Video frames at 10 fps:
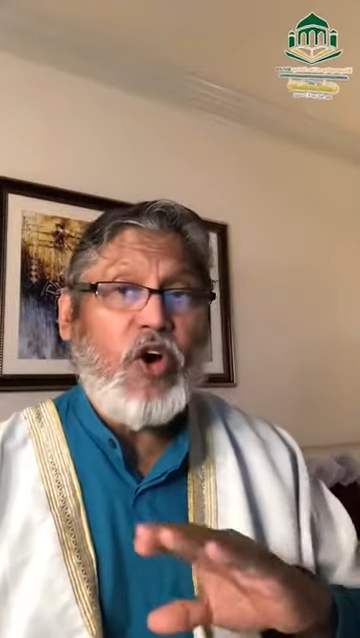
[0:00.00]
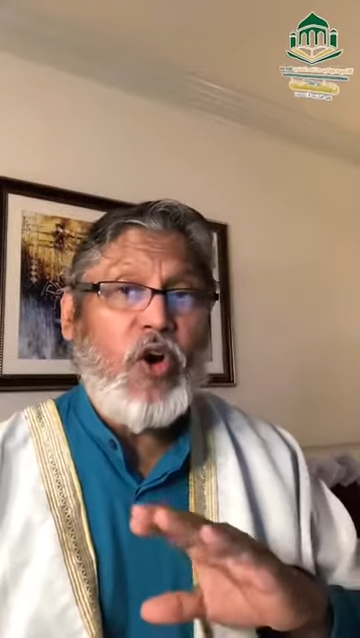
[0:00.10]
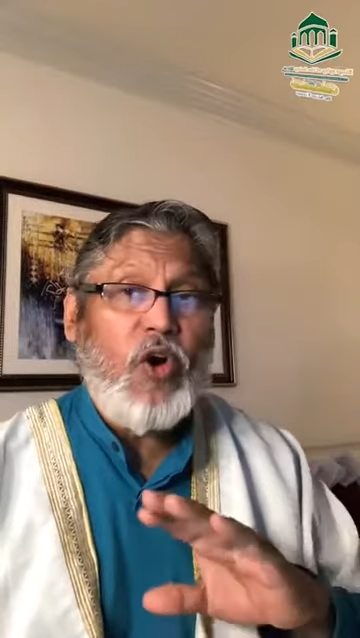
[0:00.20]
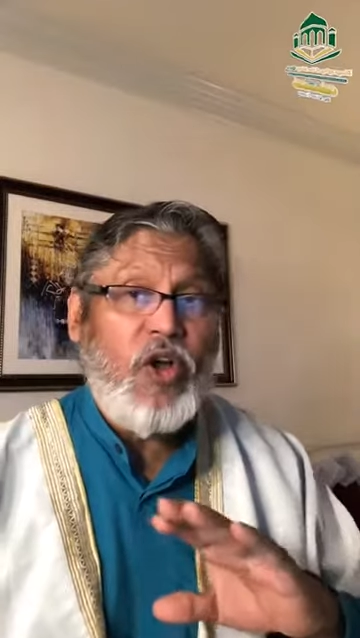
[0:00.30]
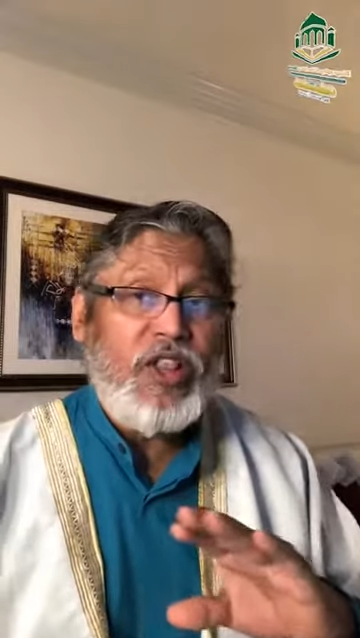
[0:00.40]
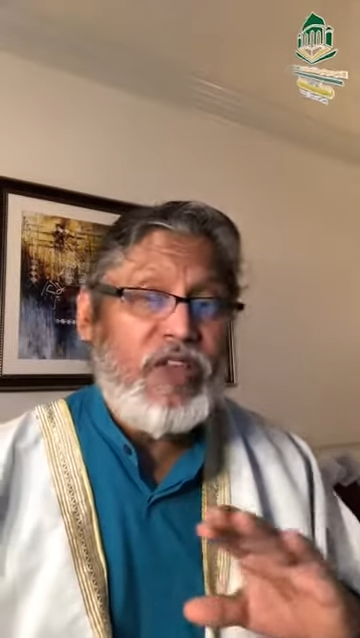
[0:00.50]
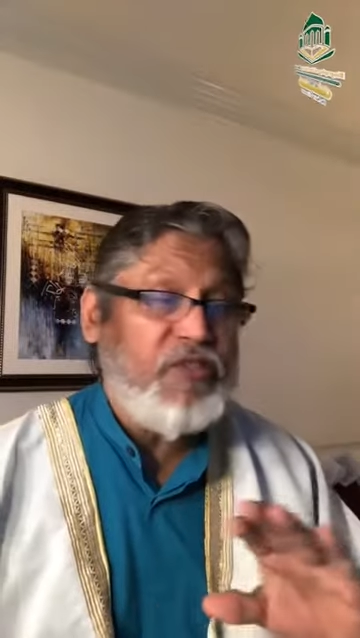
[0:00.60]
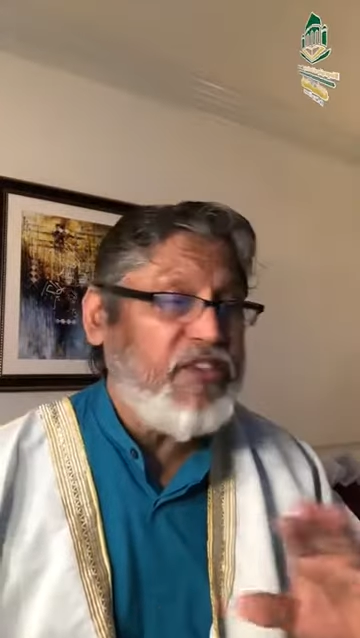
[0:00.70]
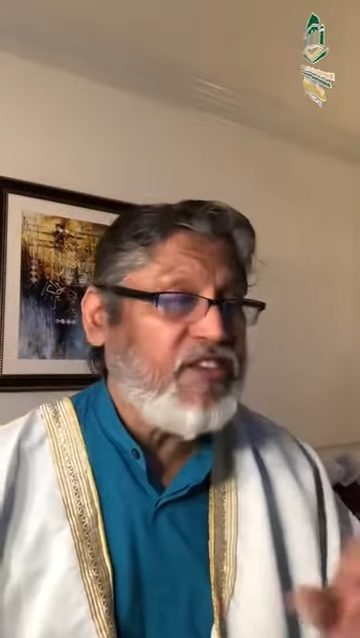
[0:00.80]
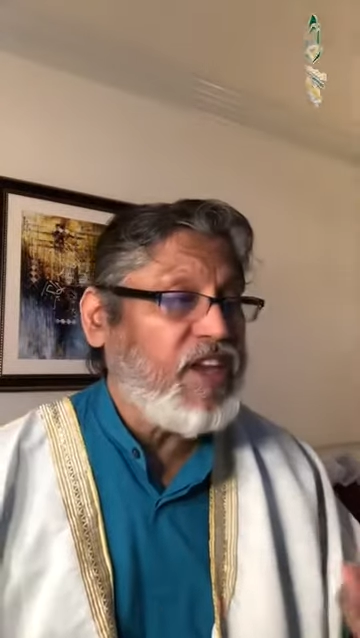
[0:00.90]
all the
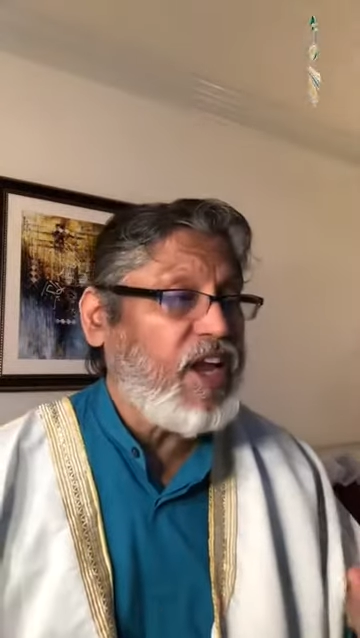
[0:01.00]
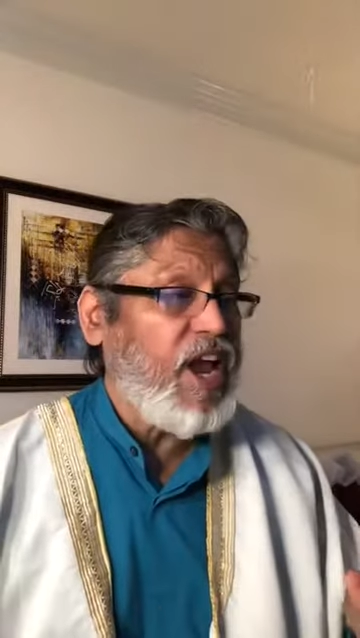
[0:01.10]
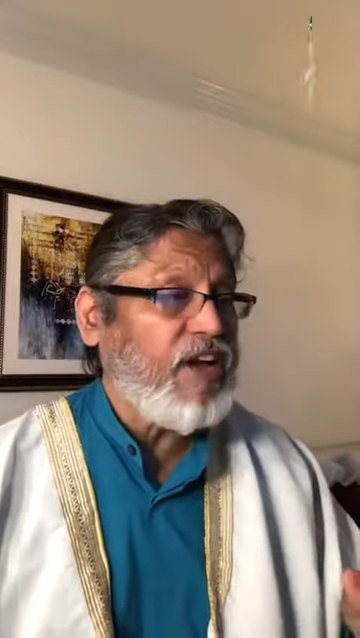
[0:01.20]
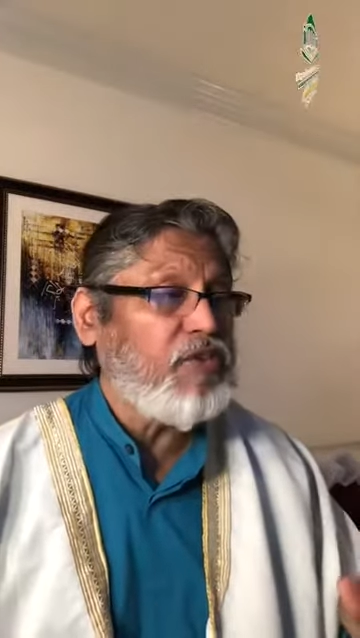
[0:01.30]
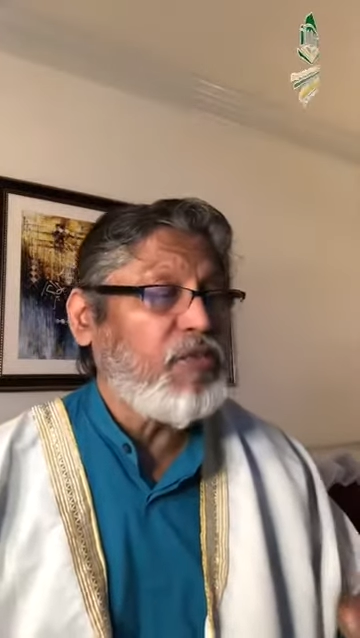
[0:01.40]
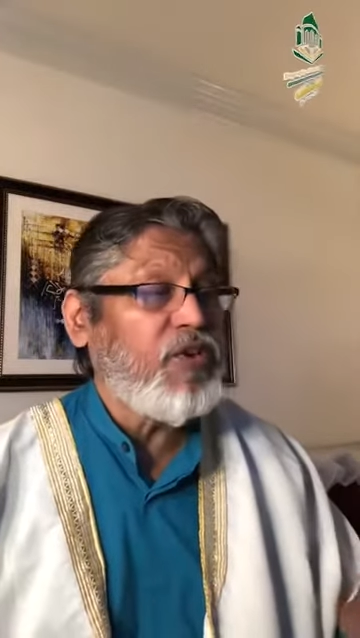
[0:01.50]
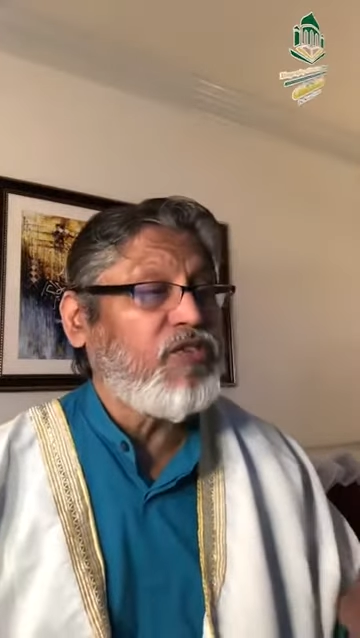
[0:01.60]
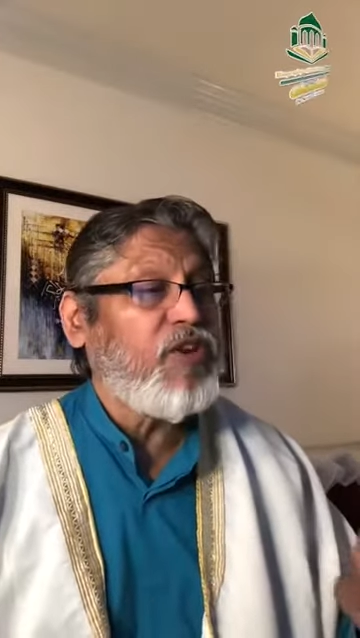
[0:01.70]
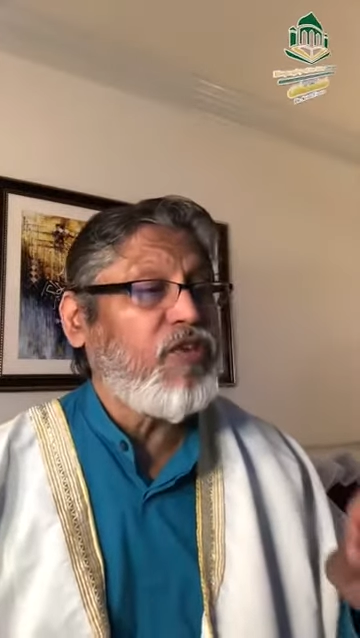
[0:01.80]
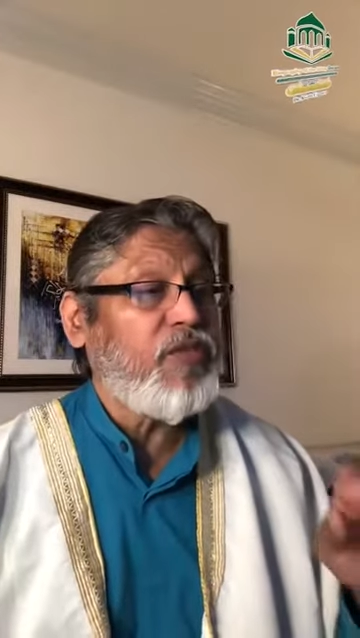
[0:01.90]
physical
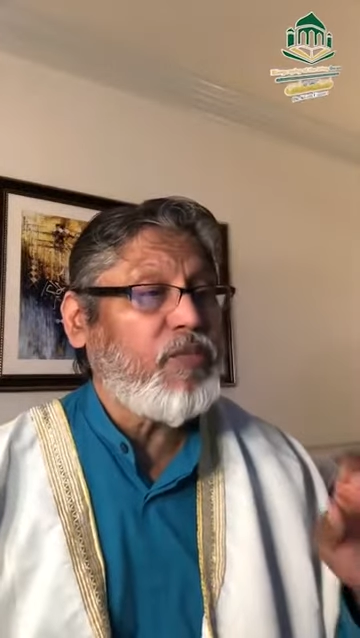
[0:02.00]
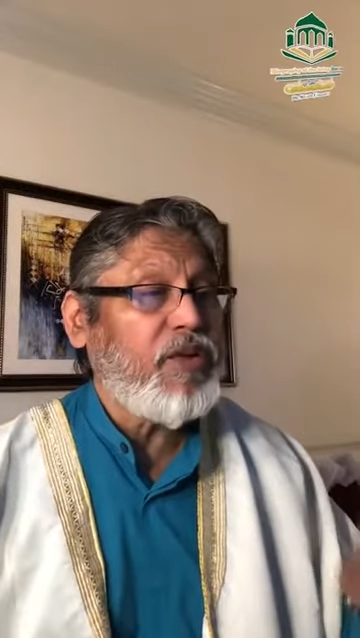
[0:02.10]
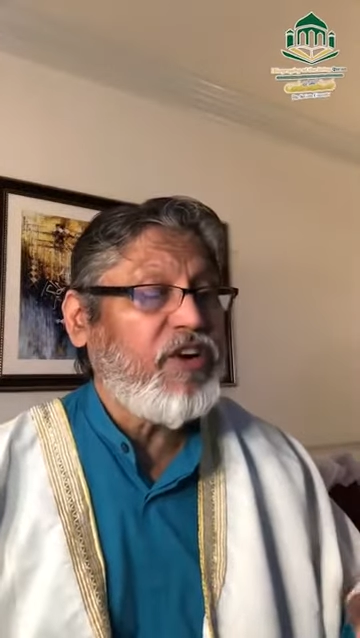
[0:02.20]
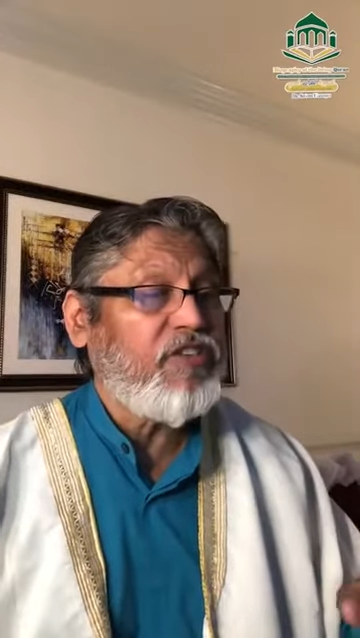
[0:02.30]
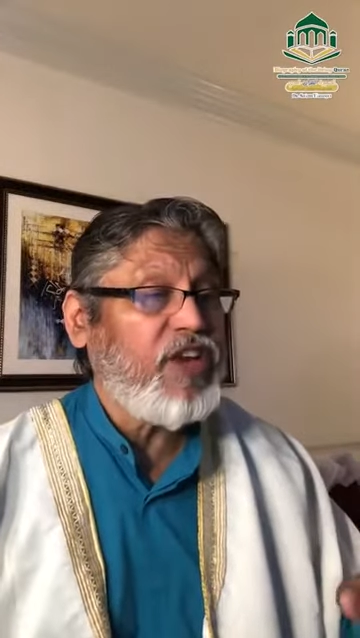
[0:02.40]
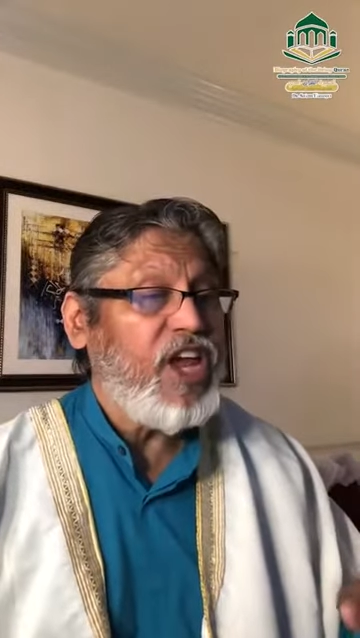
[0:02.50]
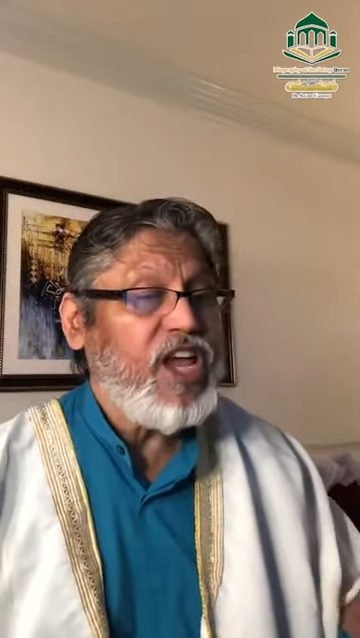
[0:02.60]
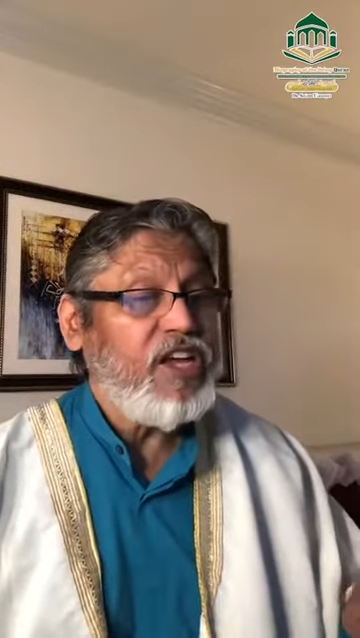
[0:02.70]
attributes of a person